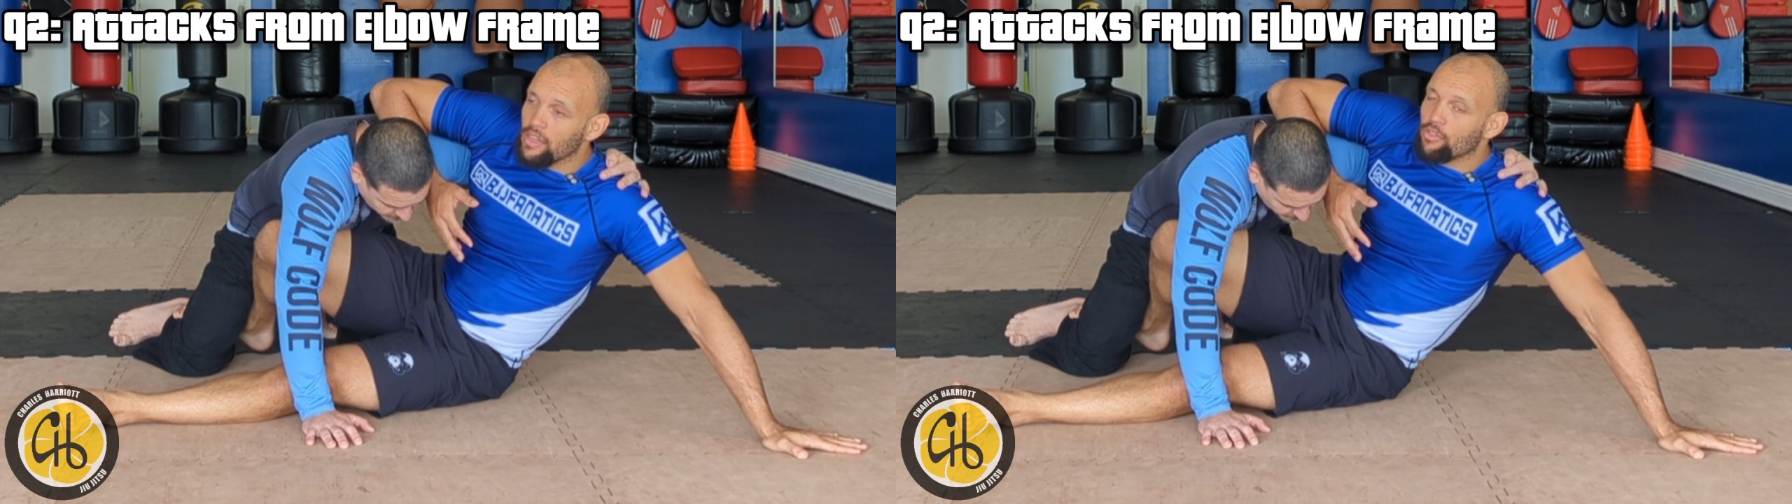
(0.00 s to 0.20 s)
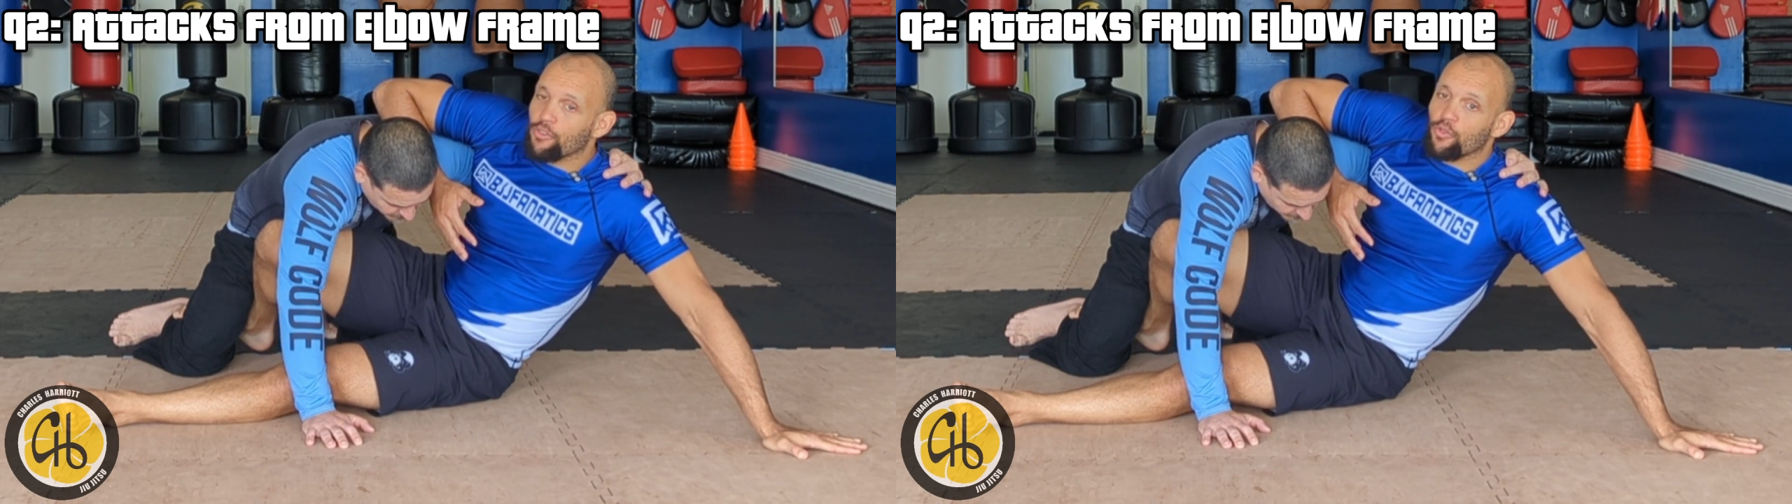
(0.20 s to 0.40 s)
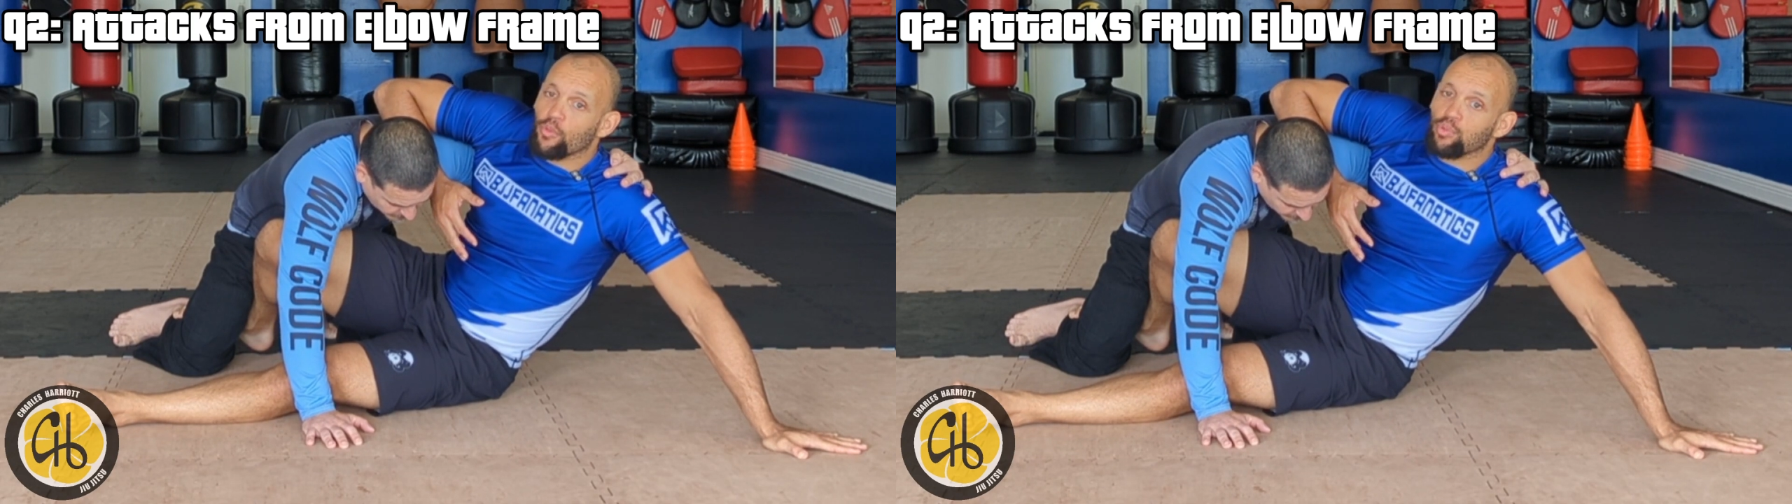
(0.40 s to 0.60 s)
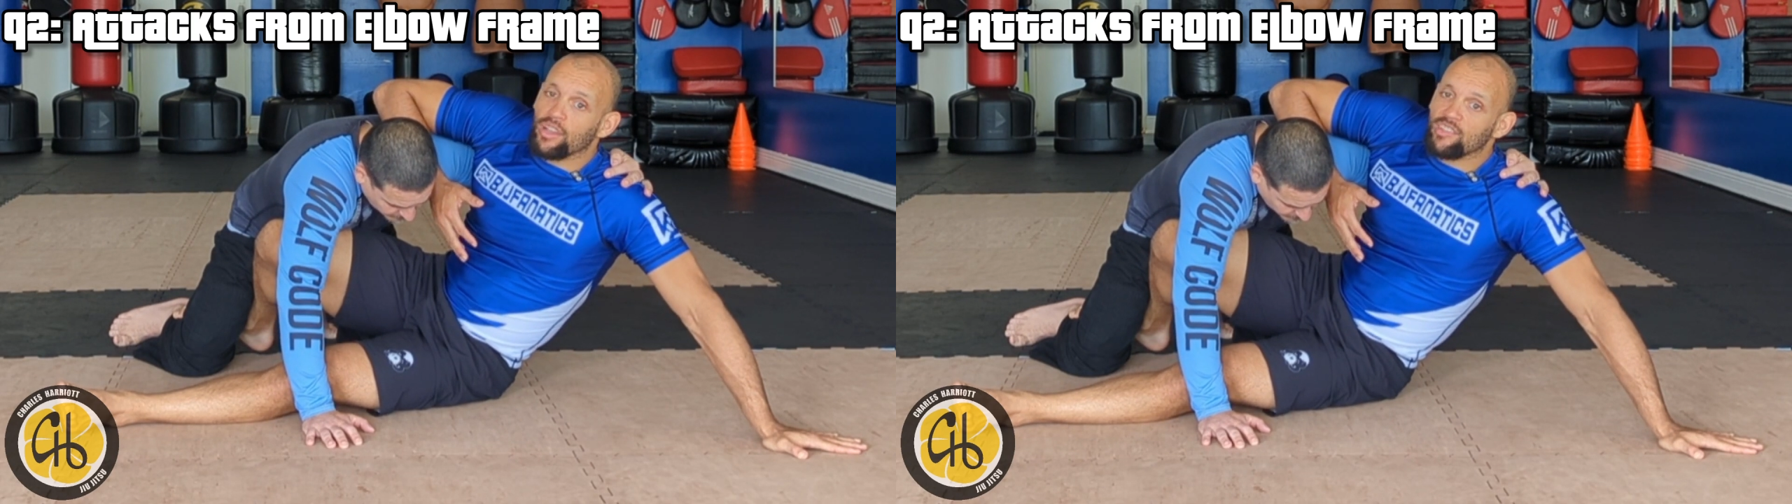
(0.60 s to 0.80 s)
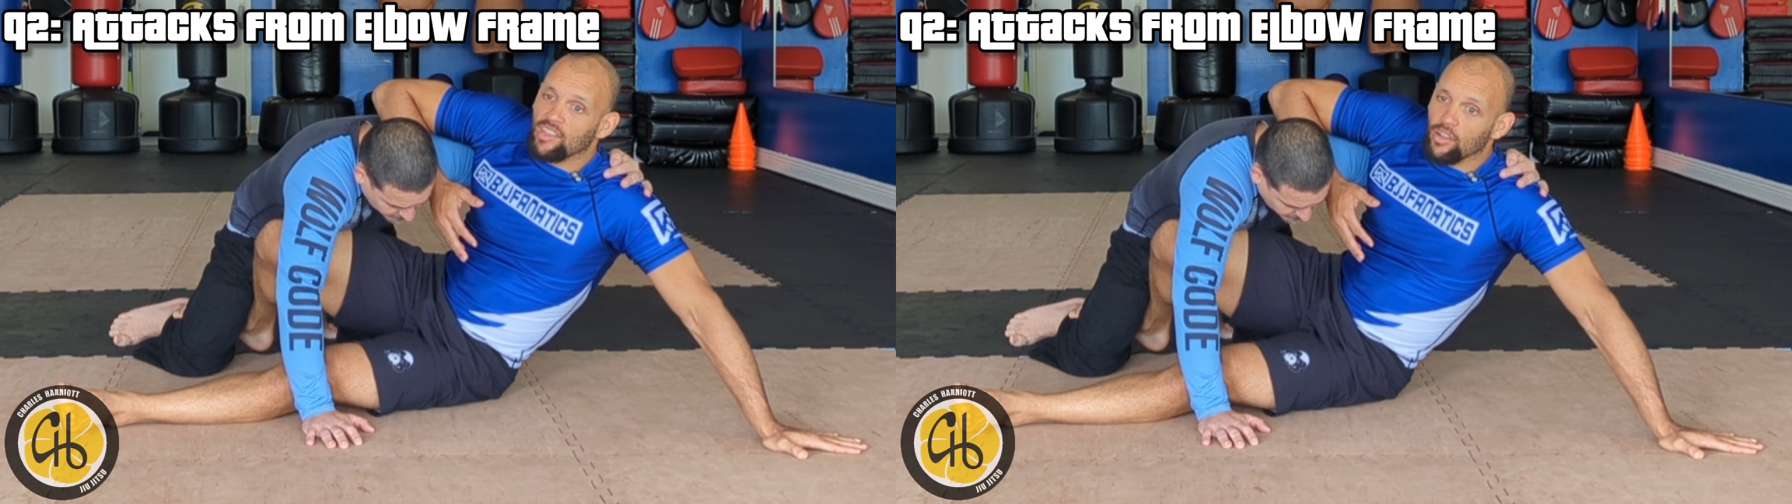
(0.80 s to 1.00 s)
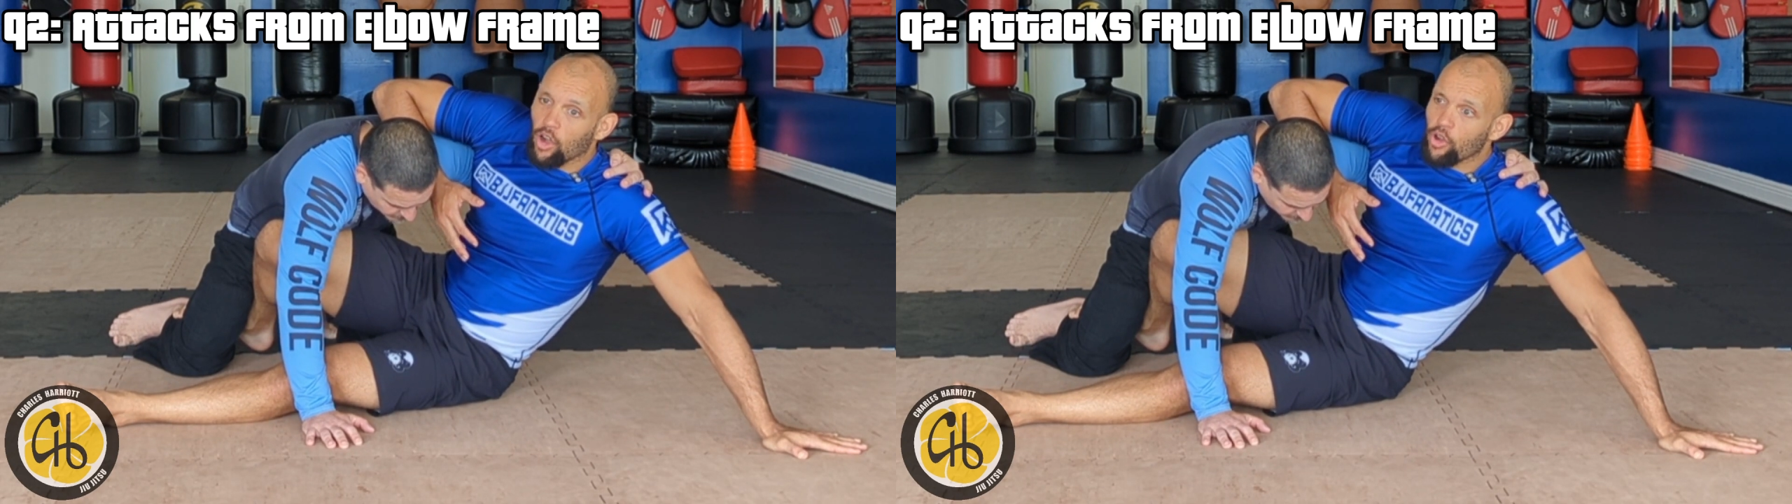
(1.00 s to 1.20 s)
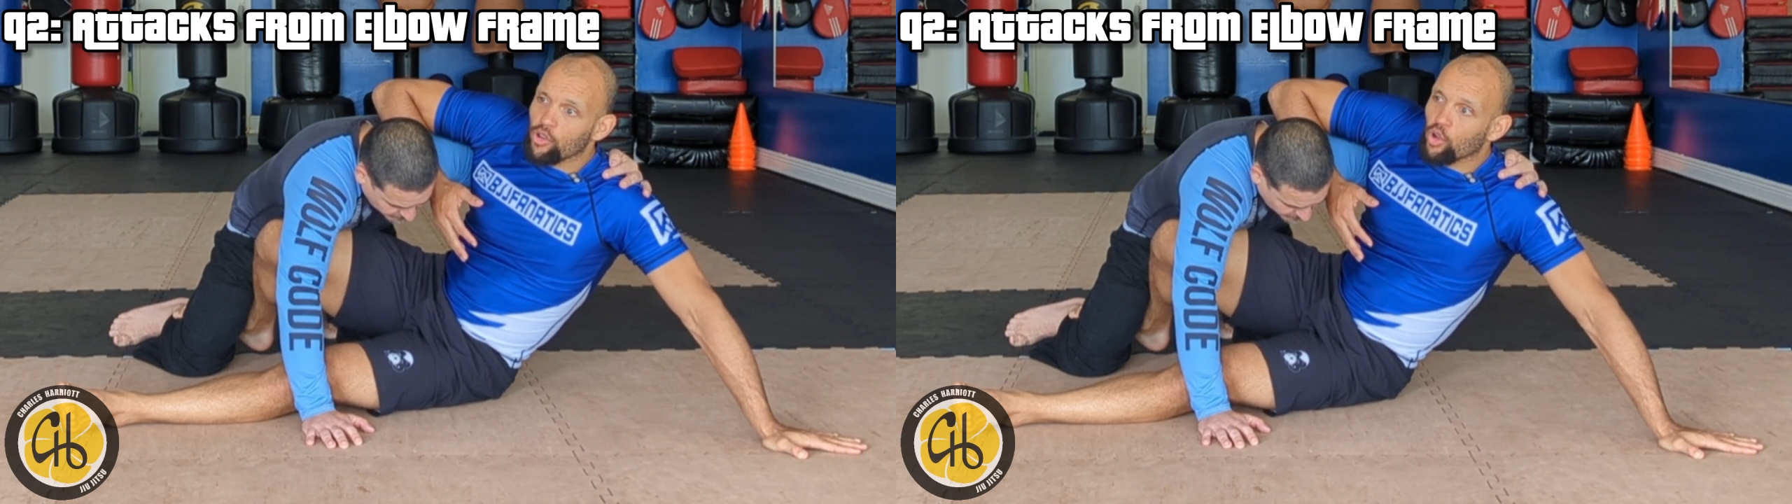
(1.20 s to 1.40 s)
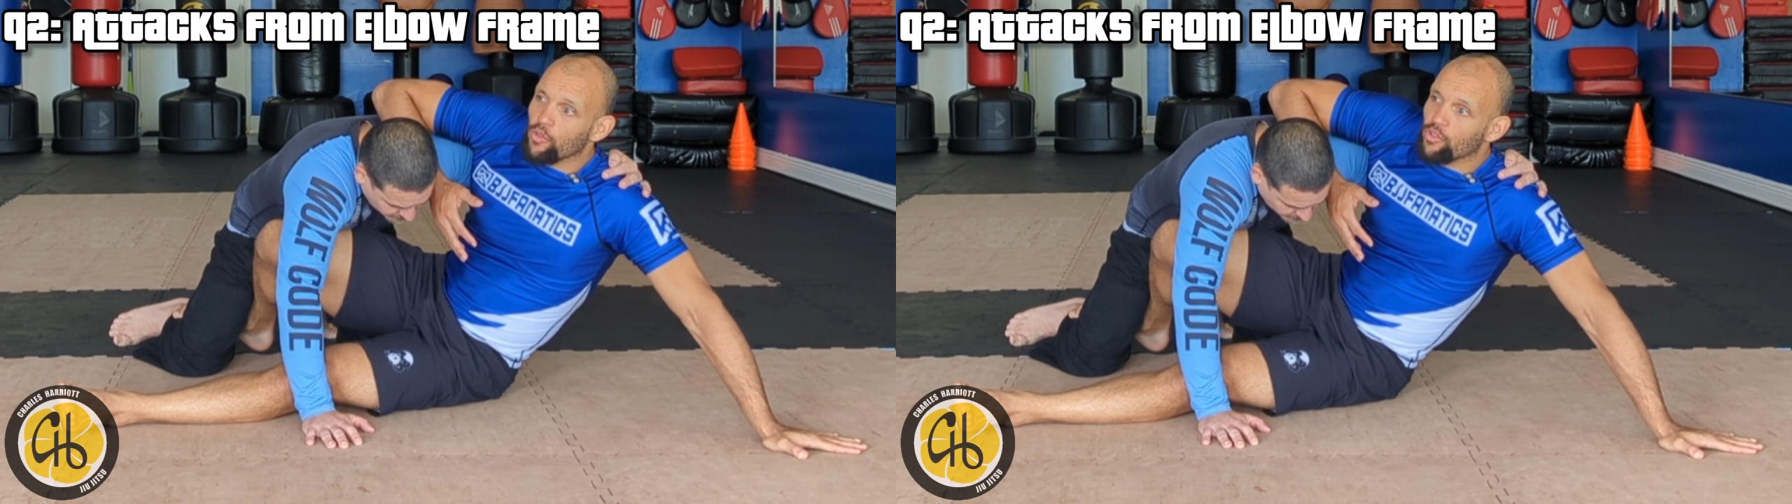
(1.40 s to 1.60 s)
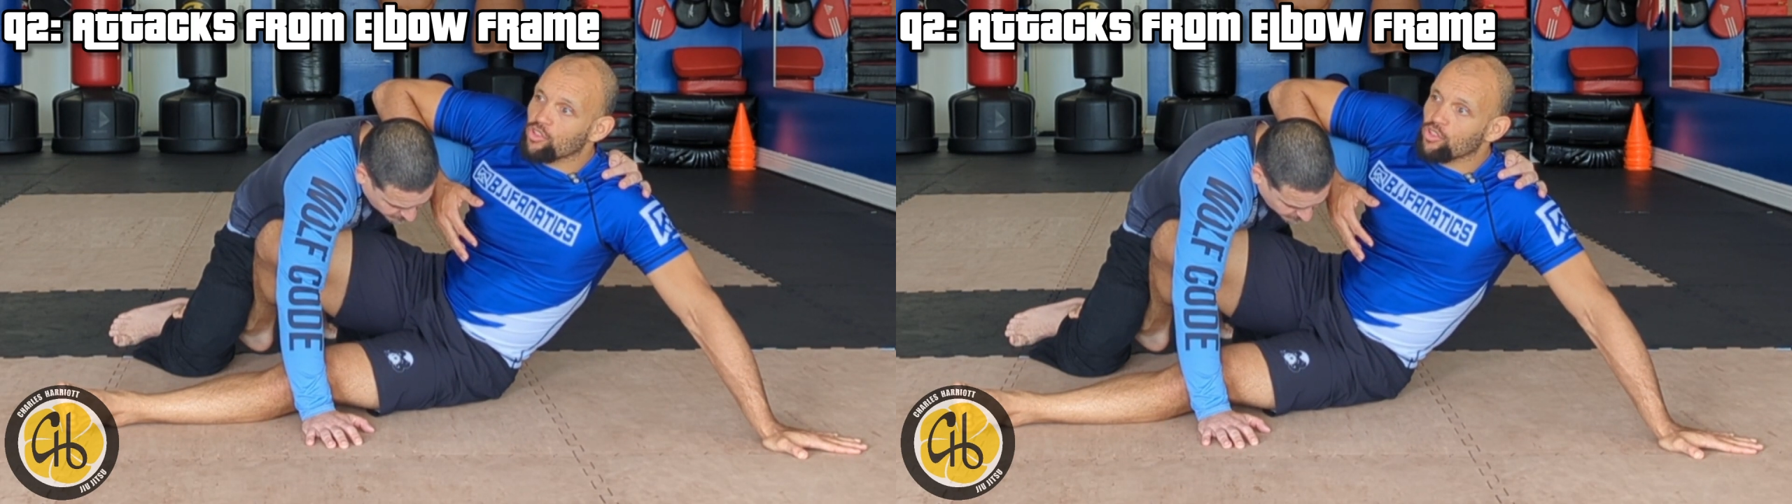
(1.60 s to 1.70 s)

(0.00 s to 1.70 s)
either for replacing guard or going for